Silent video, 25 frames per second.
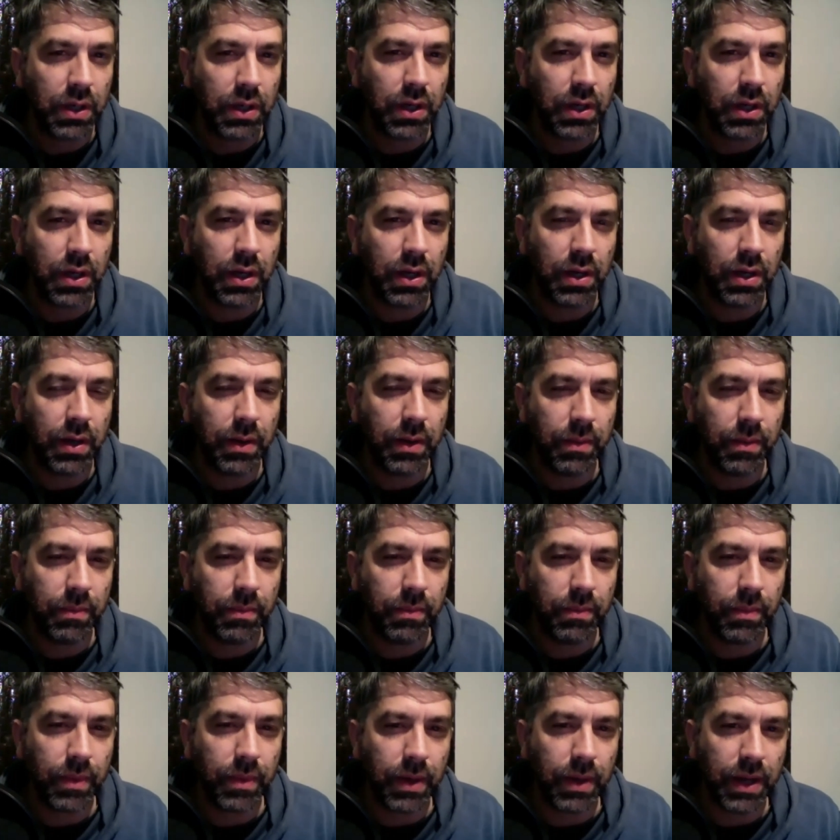
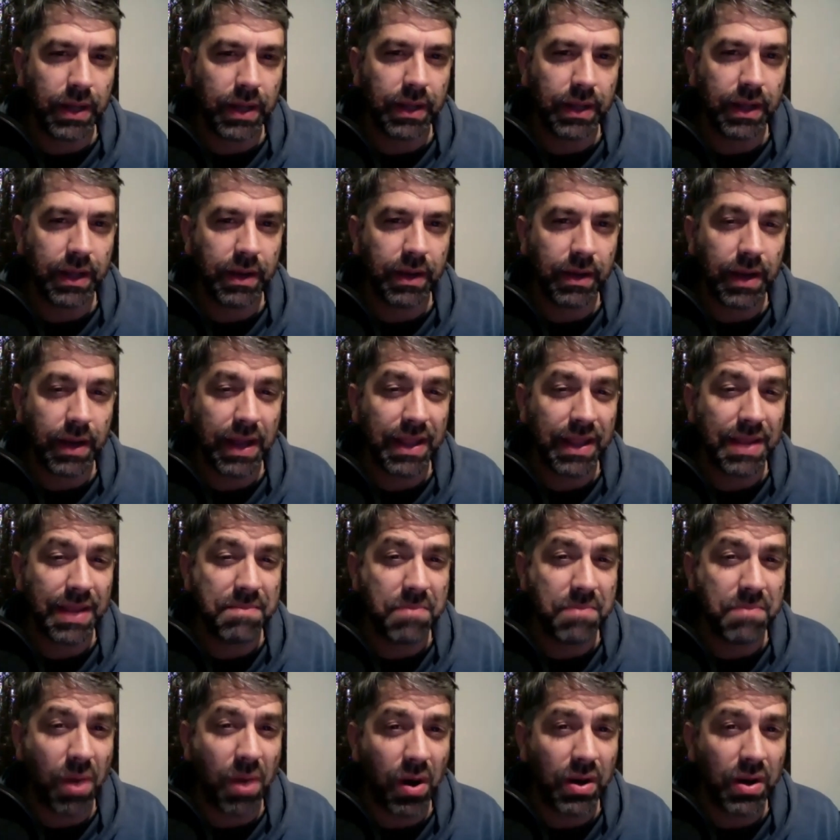um, and they and they
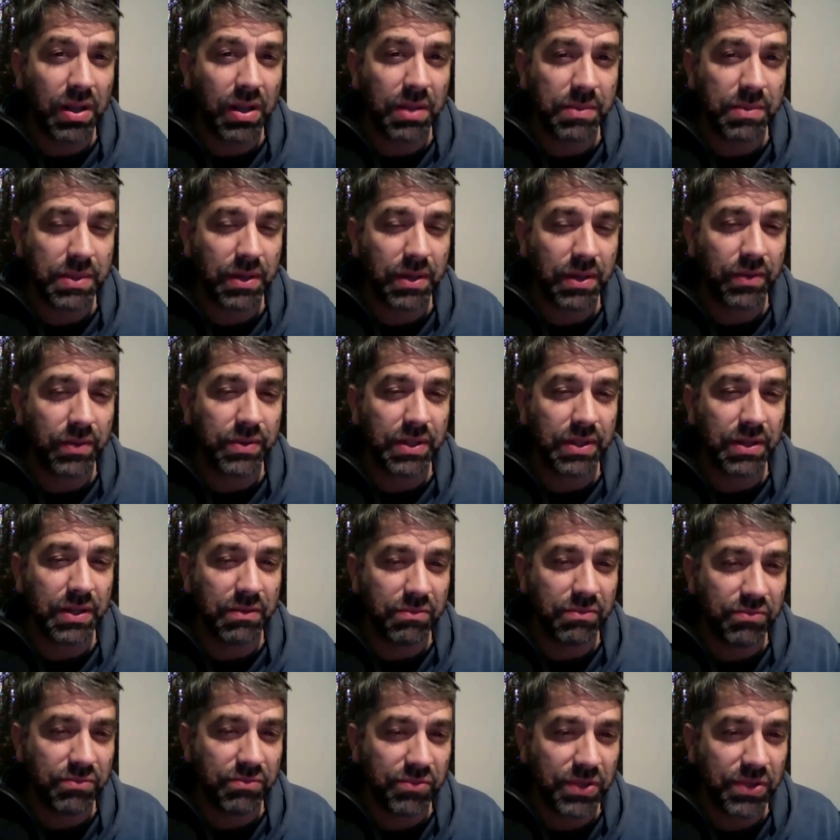market themselves in a
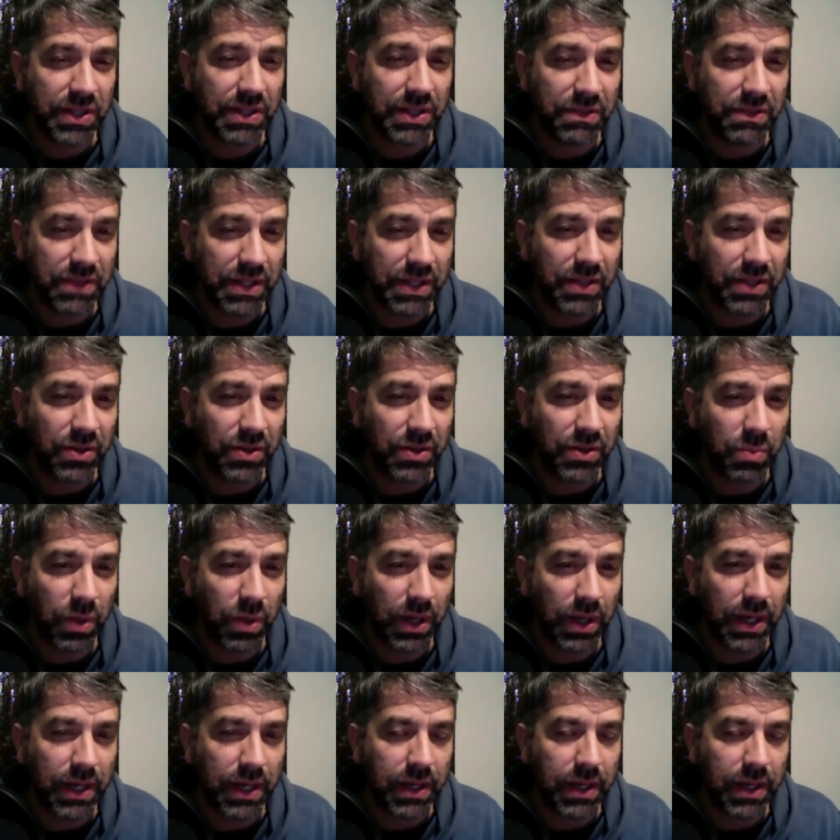really really good
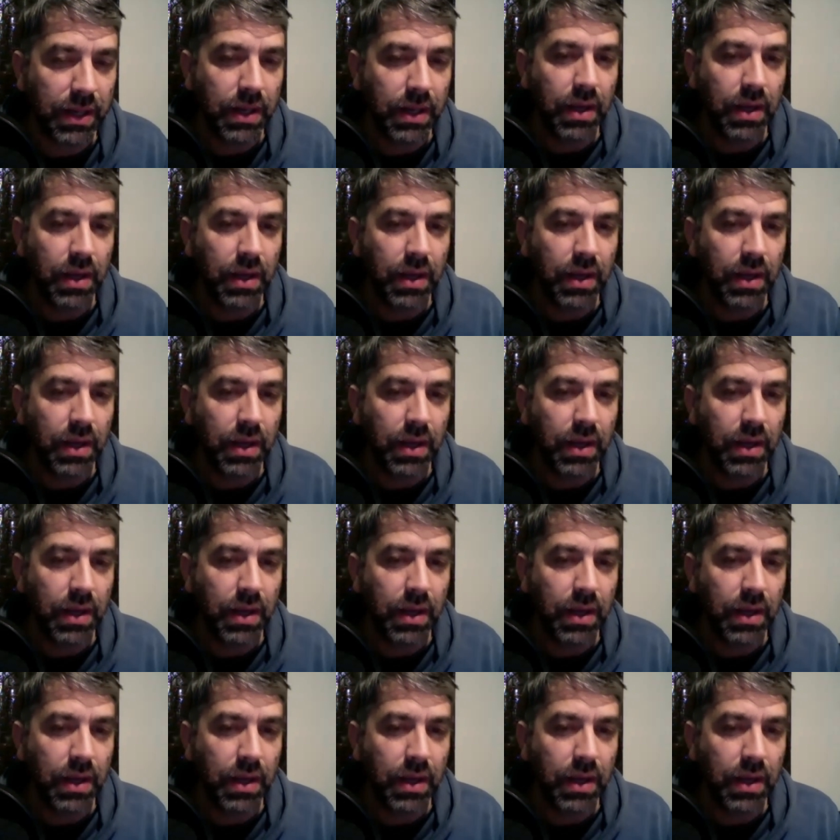way.